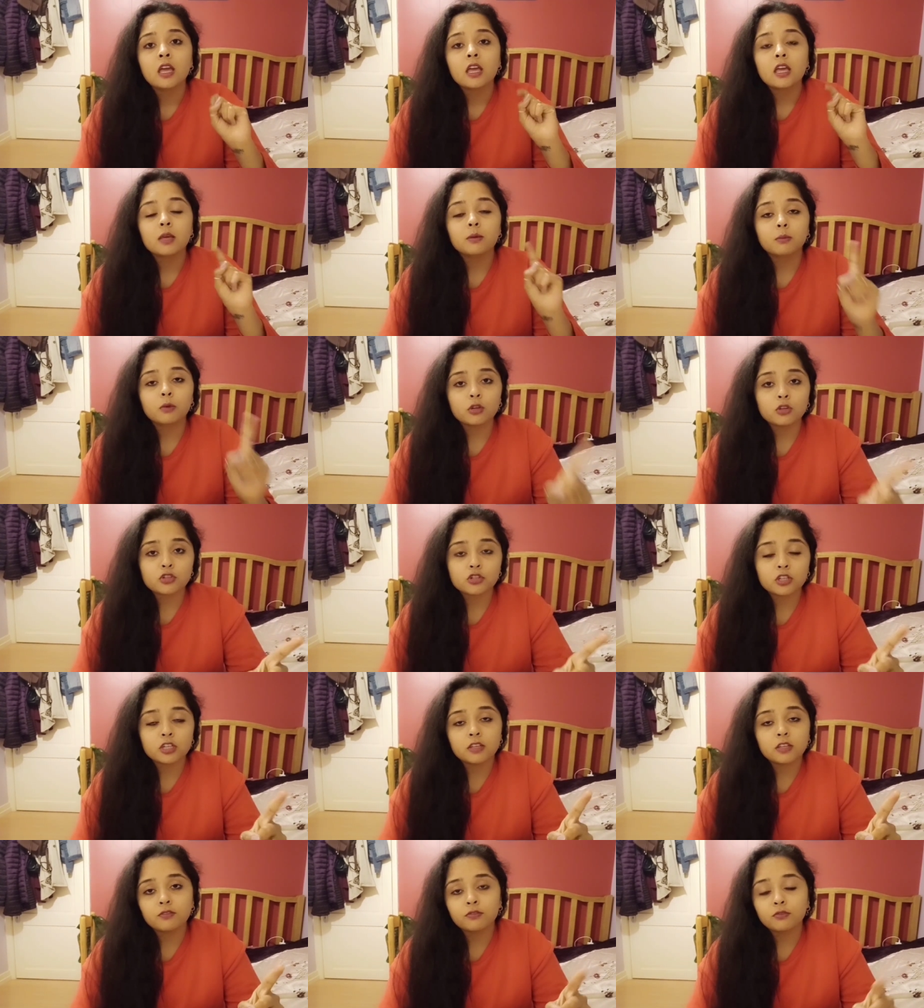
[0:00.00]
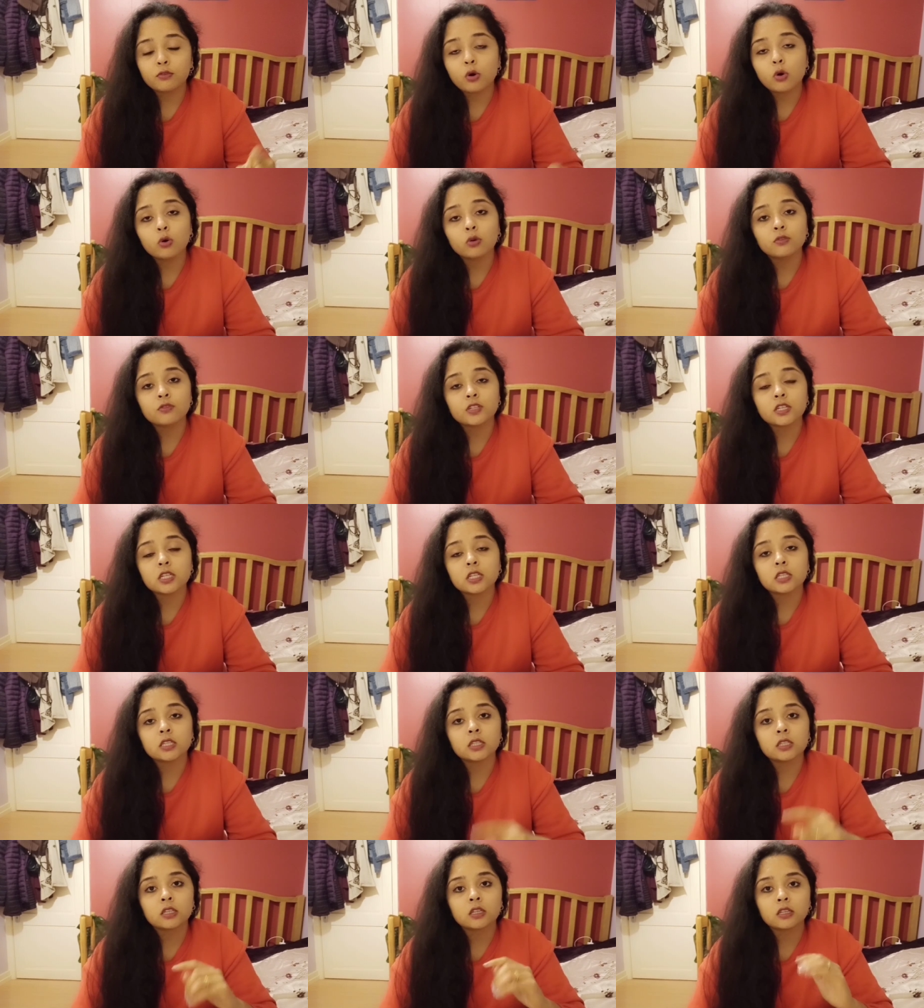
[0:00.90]
emotionally involved
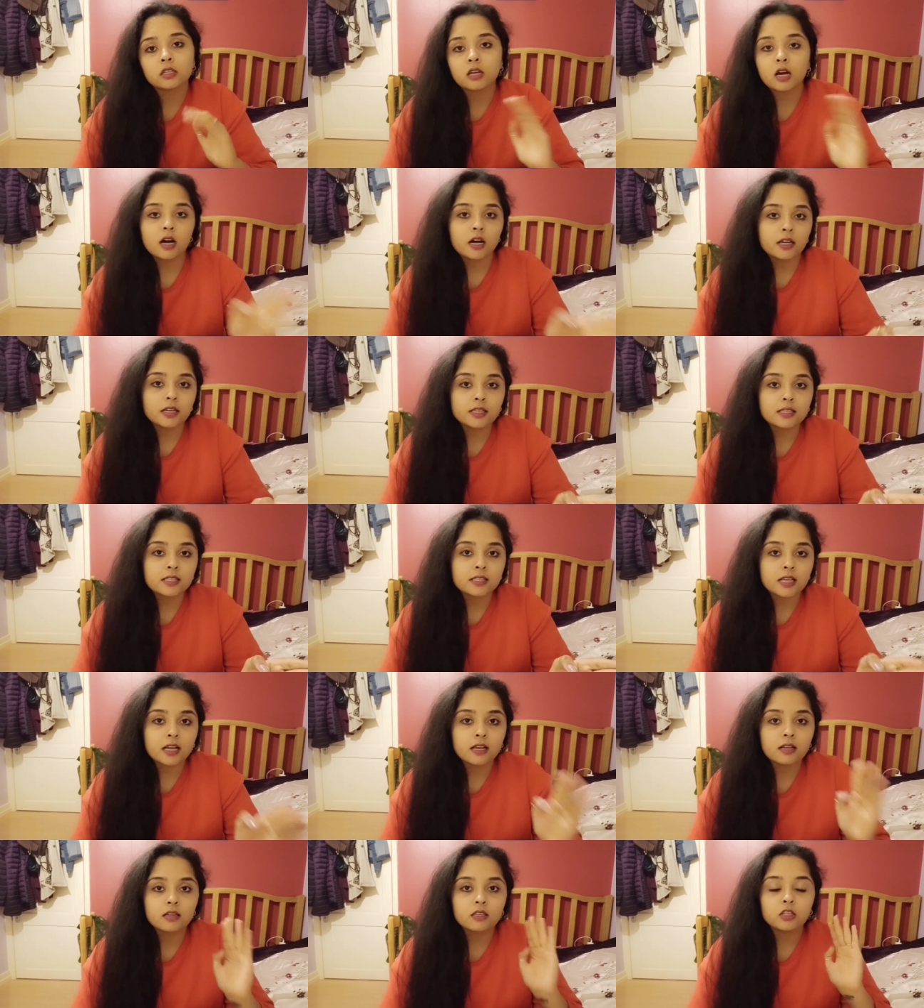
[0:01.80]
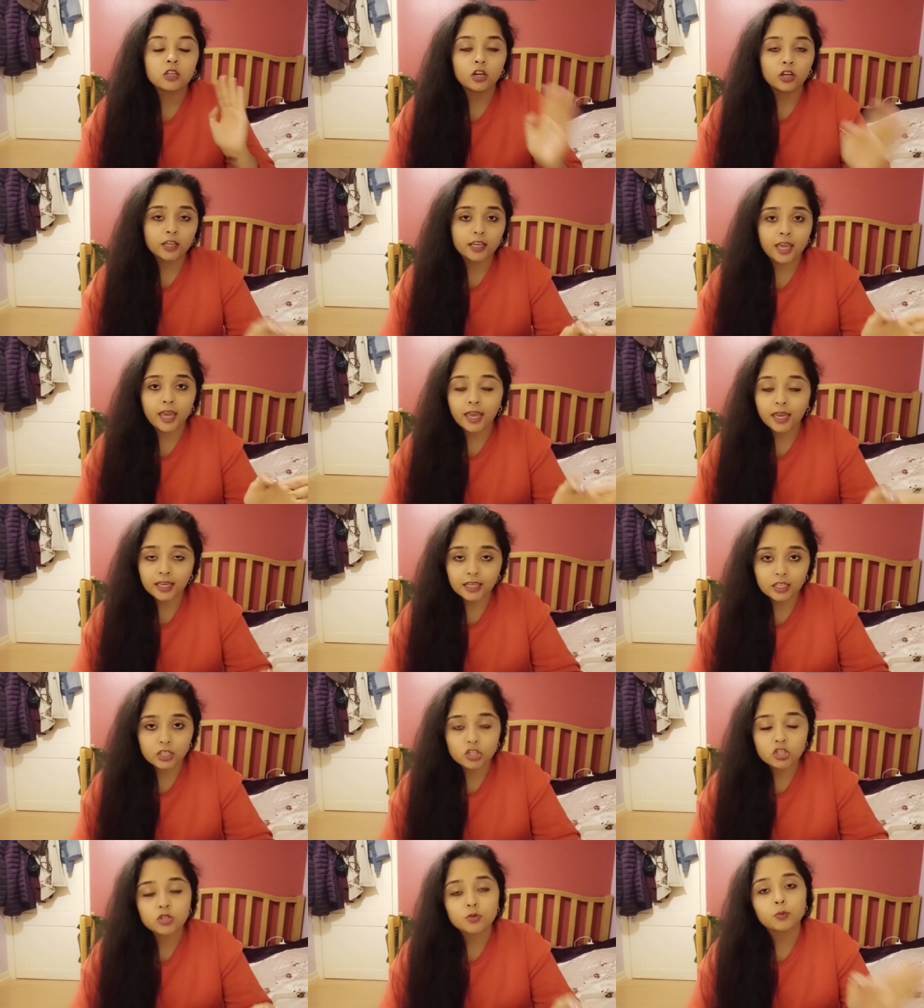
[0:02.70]
in guys at a younger
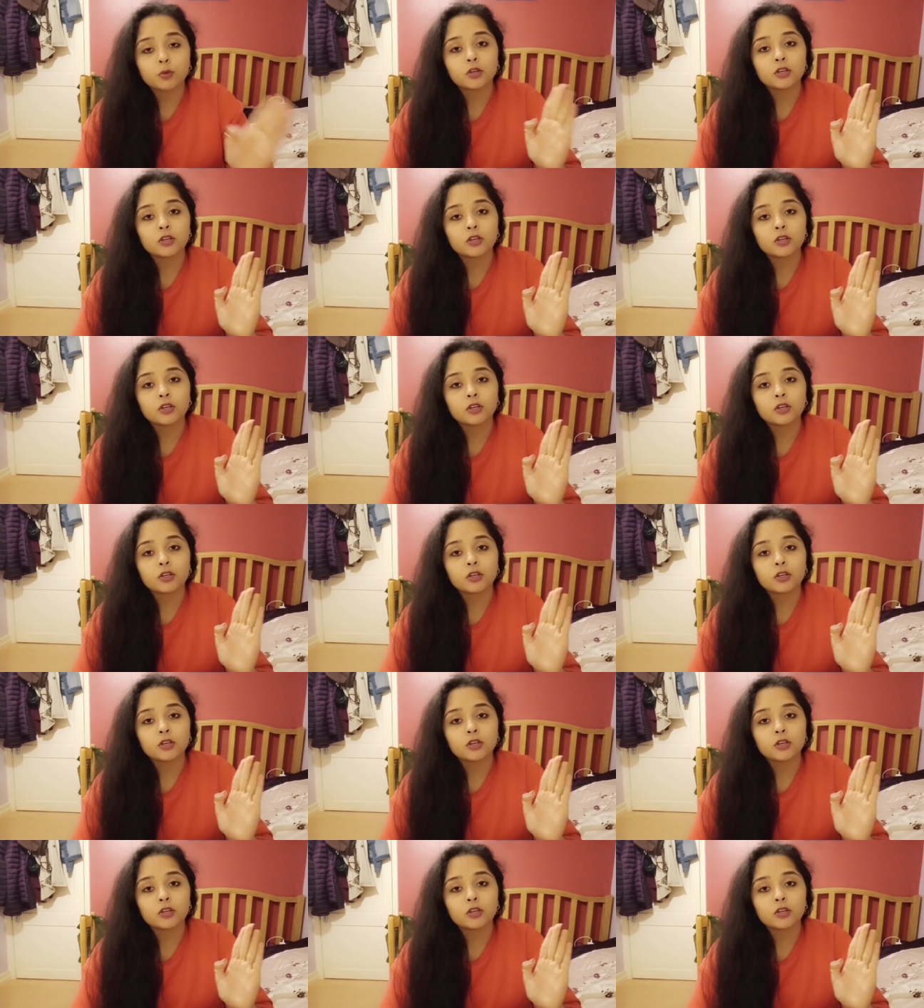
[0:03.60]
age,